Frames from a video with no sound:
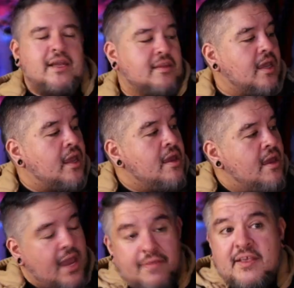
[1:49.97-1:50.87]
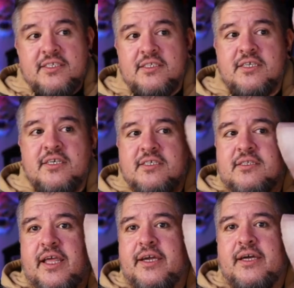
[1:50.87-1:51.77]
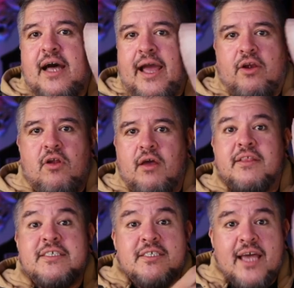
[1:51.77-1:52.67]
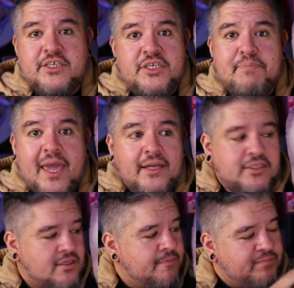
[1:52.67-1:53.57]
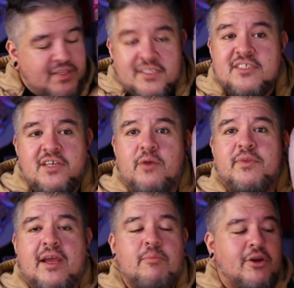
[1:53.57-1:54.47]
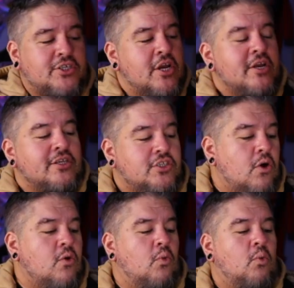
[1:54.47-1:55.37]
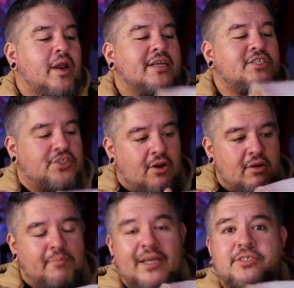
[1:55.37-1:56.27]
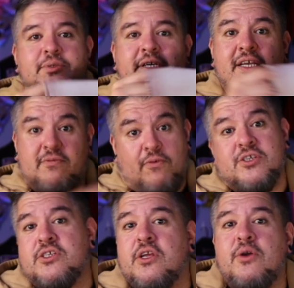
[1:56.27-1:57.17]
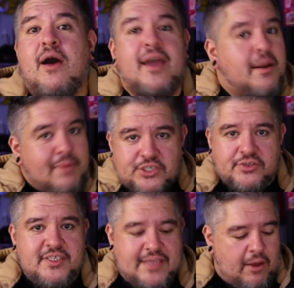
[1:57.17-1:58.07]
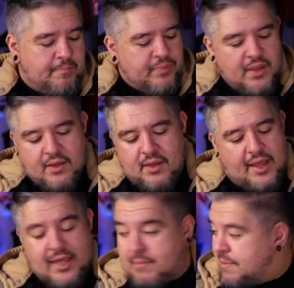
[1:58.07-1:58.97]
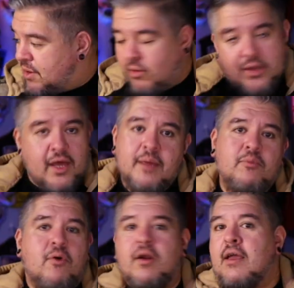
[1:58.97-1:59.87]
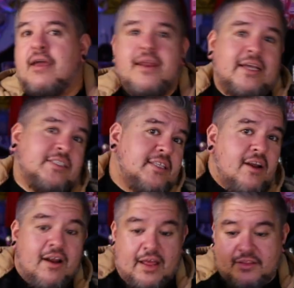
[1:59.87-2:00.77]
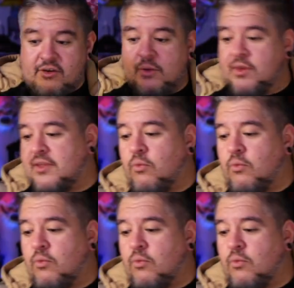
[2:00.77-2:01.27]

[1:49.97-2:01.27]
of thing. And this isn't like a iron-on, this is actually paint. This is done with airbrush. So what I start by doing is first, I gotta measure these out. I got my big old cutting board and I sit there and I literally with a